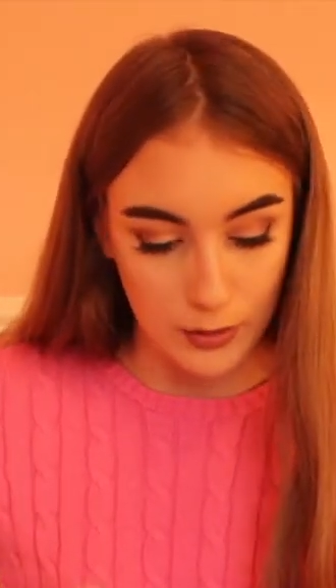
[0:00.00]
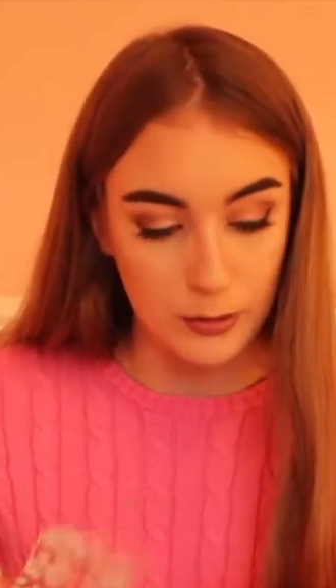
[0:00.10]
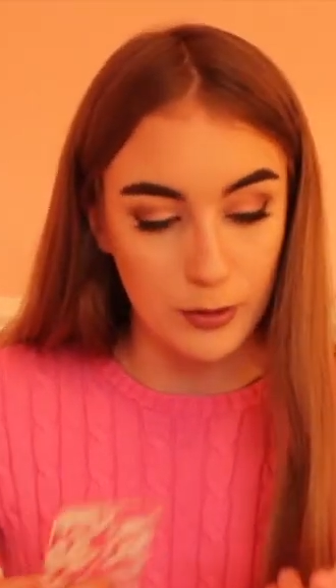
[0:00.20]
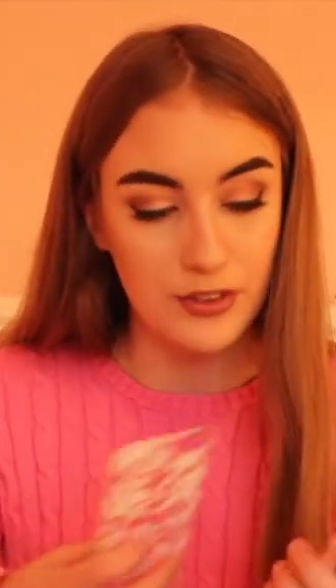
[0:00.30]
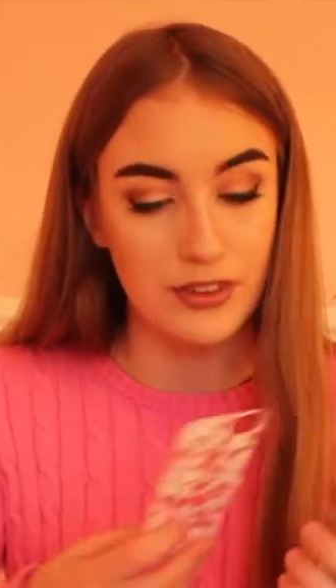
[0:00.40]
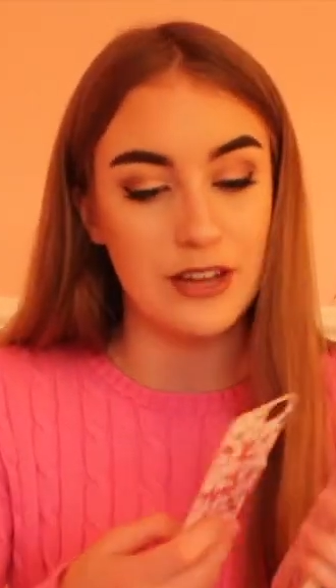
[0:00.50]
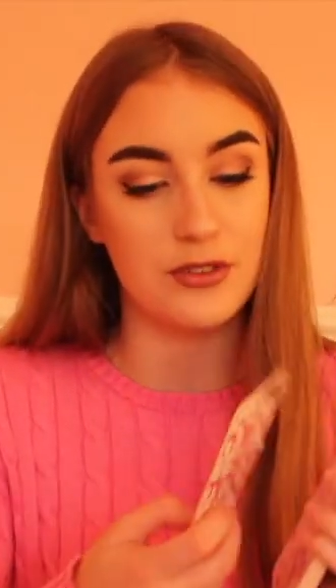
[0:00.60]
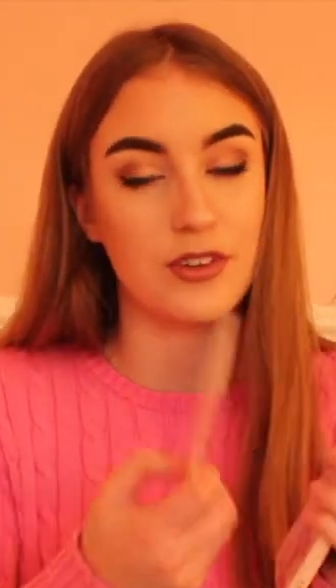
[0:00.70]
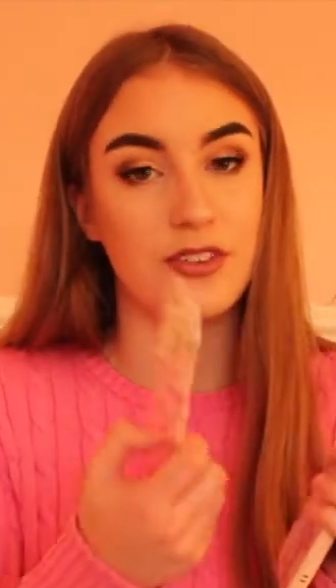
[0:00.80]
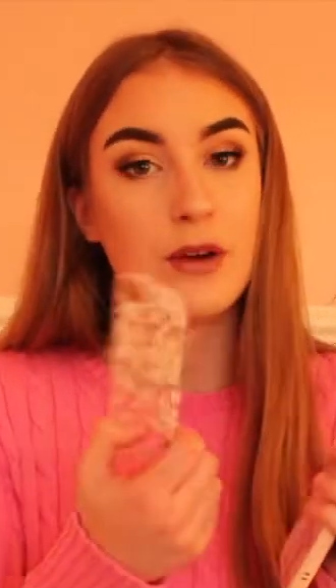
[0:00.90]
once I
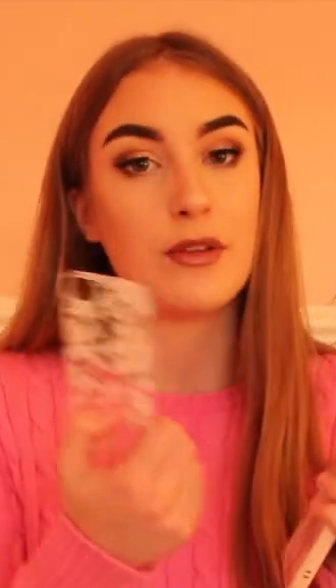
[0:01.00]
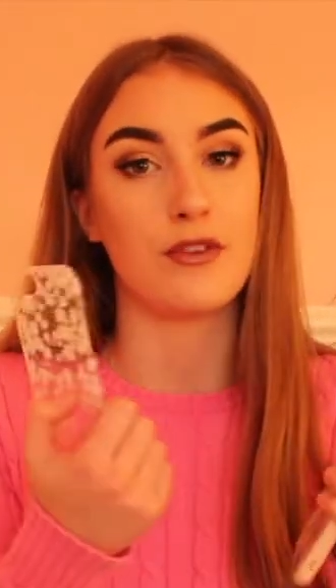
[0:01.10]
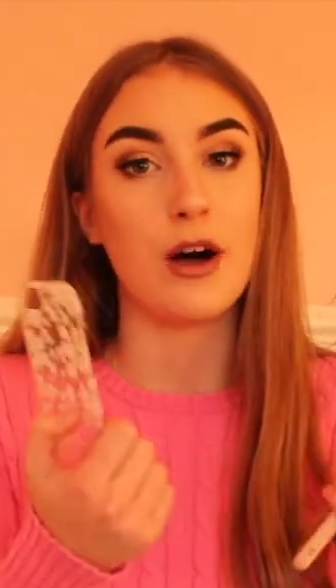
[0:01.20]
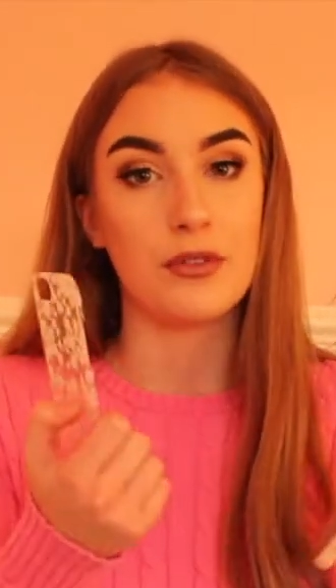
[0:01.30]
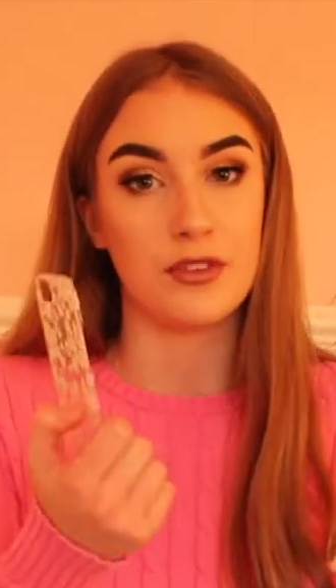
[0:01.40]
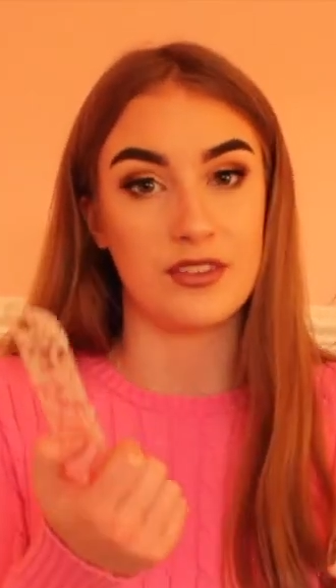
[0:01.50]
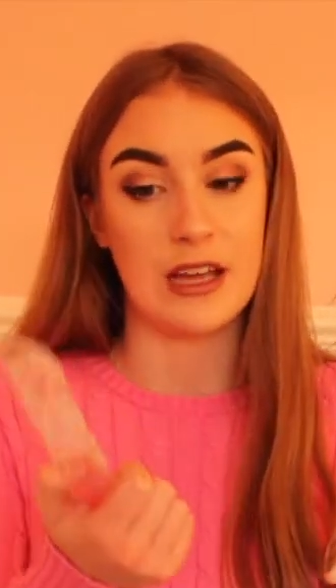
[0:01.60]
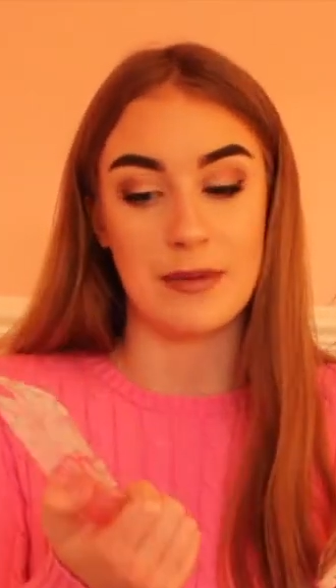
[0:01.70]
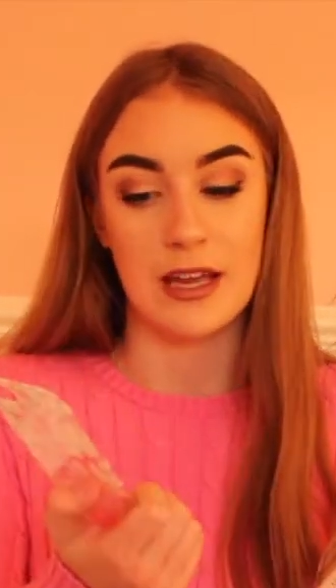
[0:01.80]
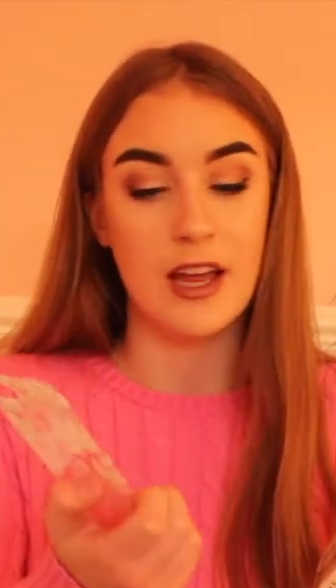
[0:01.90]
took this out and I thought I was going to
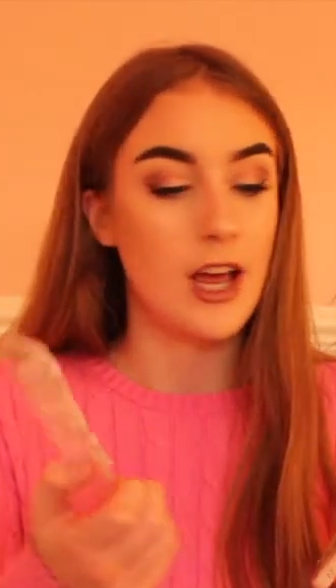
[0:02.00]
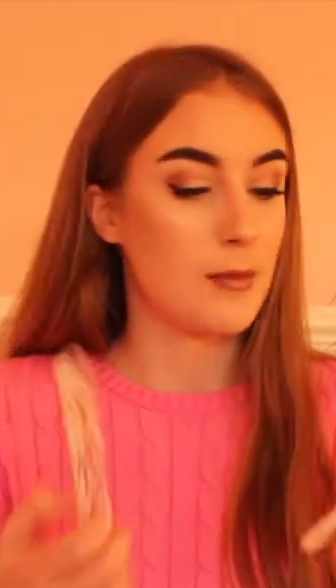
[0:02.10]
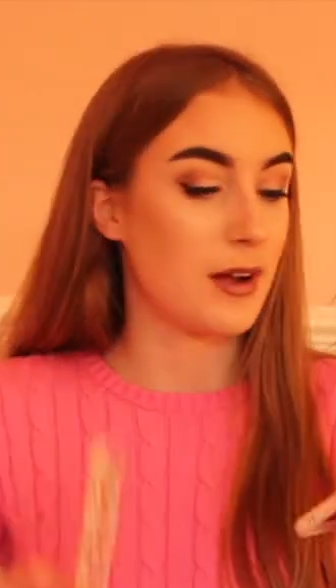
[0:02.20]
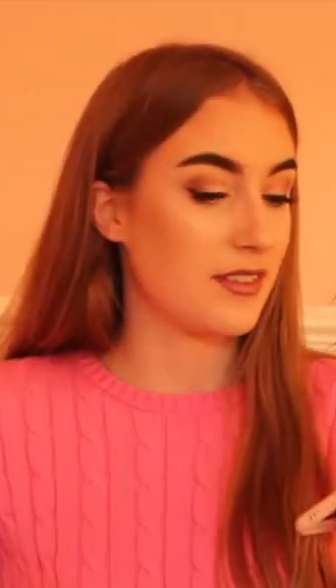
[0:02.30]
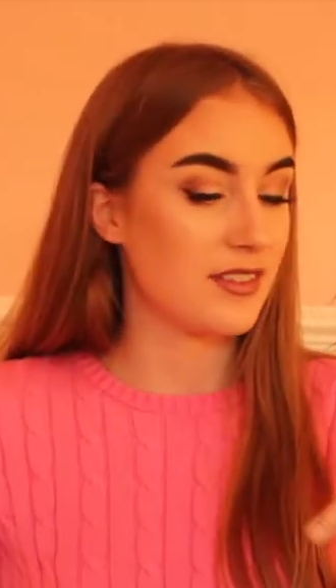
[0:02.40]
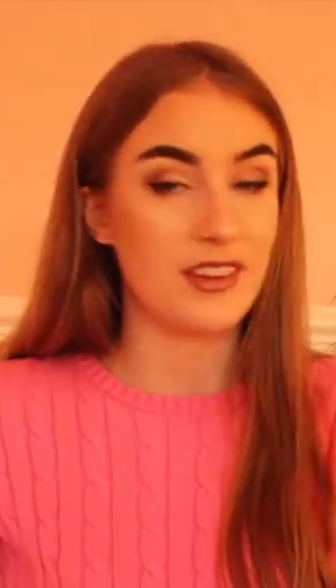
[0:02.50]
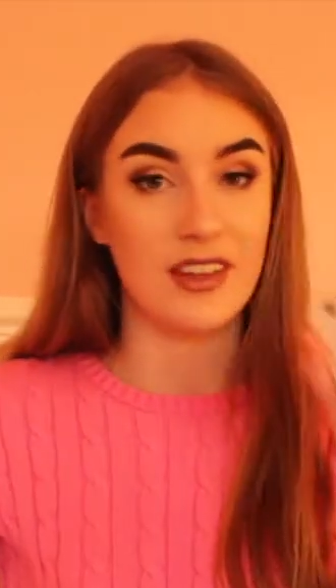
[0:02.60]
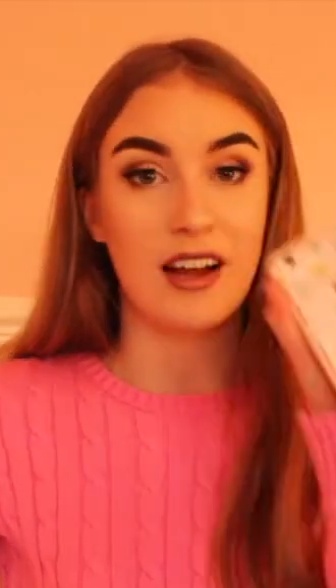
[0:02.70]
snap it, but I didn't.